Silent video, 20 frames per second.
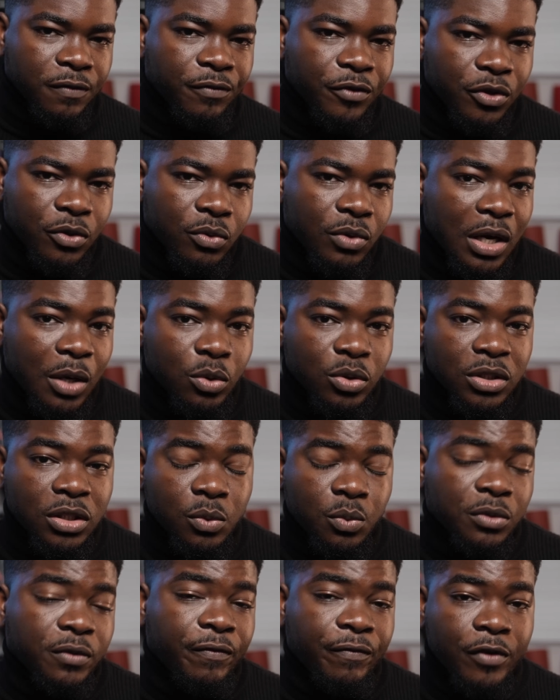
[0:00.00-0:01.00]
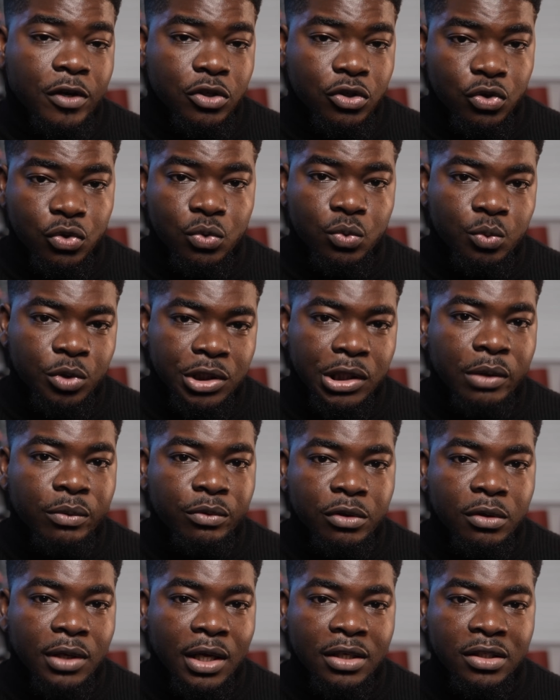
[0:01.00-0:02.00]
video, I'll stick with the first two, which are
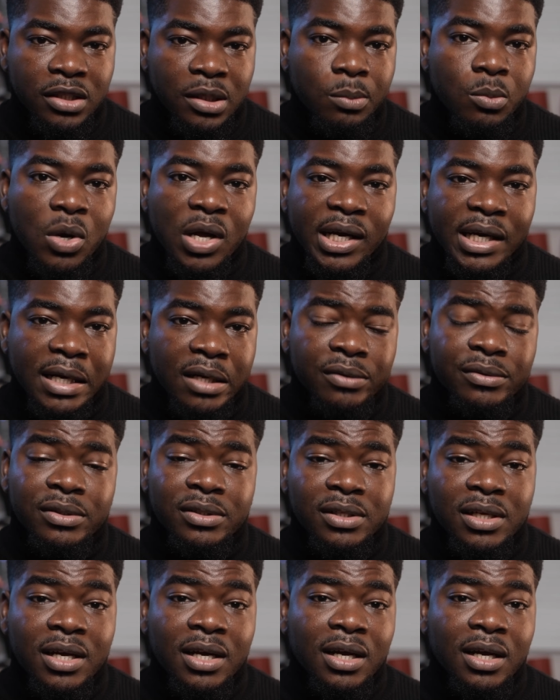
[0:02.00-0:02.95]
real and demo accounts.